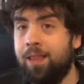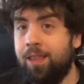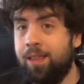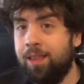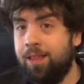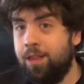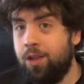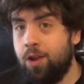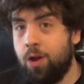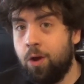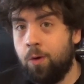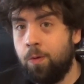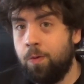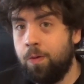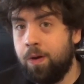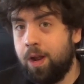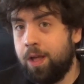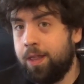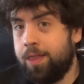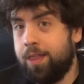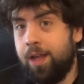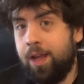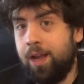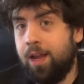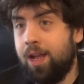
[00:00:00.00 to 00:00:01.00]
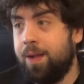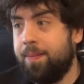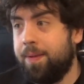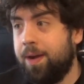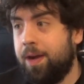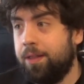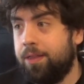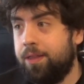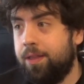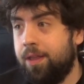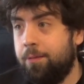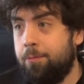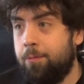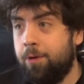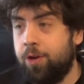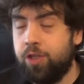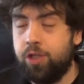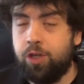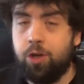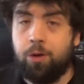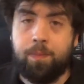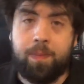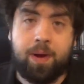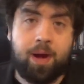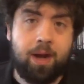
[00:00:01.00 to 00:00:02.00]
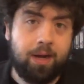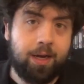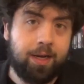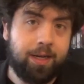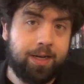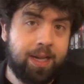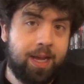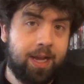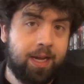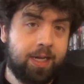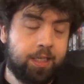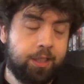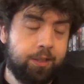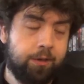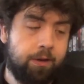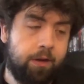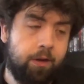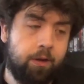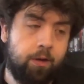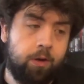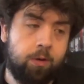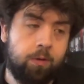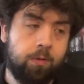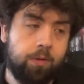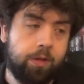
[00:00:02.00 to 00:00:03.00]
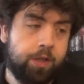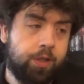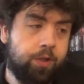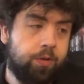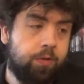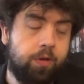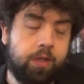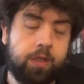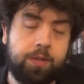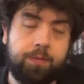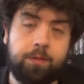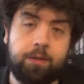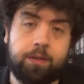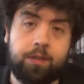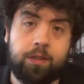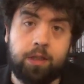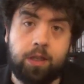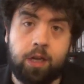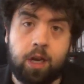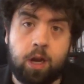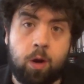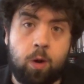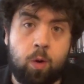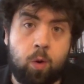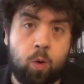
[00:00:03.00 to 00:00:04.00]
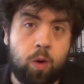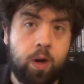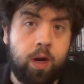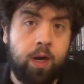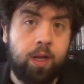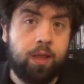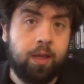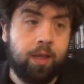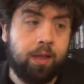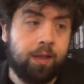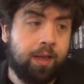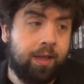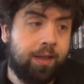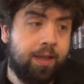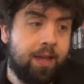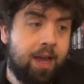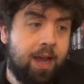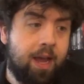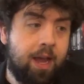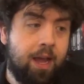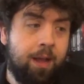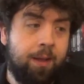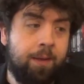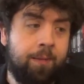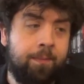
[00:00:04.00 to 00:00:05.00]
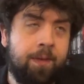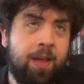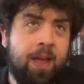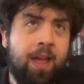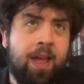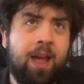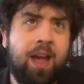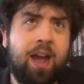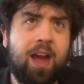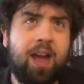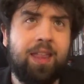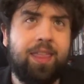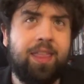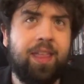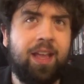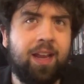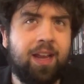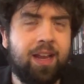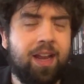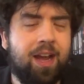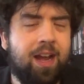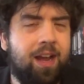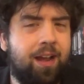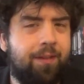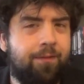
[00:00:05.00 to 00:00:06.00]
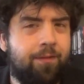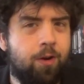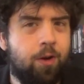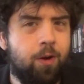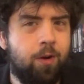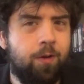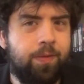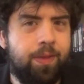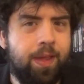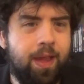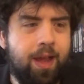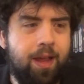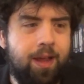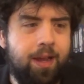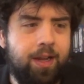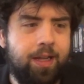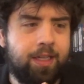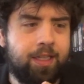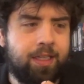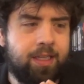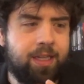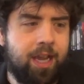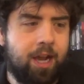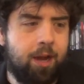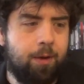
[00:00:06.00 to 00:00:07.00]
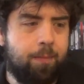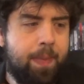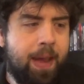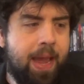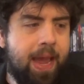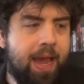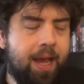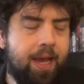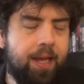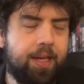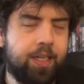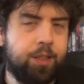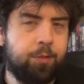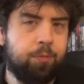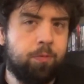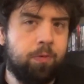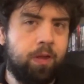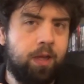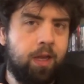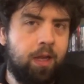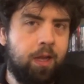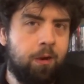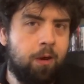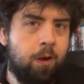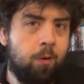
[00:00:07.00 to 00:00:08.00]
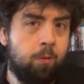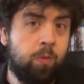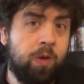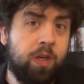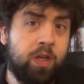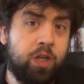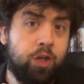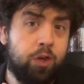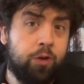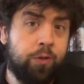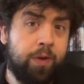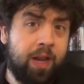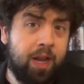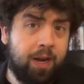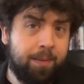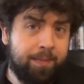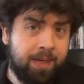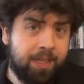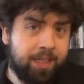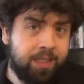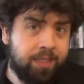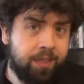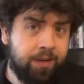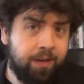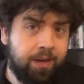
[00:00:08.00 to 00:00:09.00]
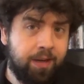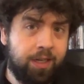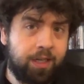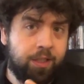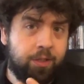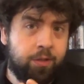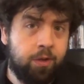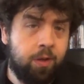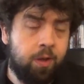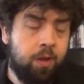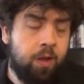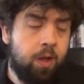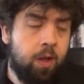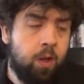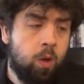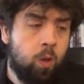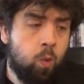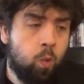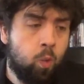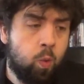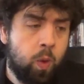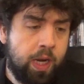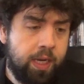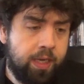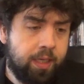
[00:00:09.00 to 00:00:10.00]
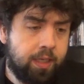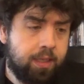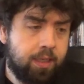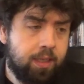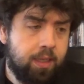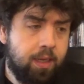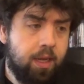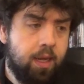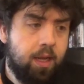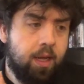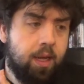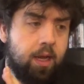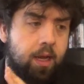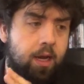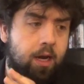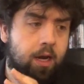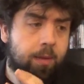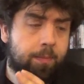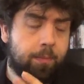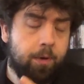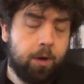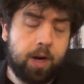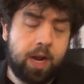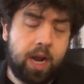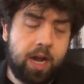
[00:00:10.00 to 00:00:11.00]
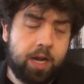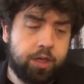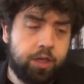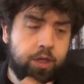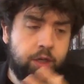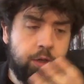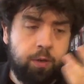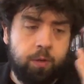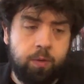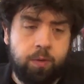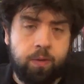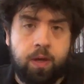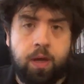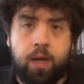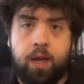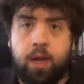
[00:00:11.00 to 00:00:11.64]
know nothing about the original manga text, so I don't know where the story's supposed to go or anything like that. I think I've heard that it's now past where the original anime series went or got to.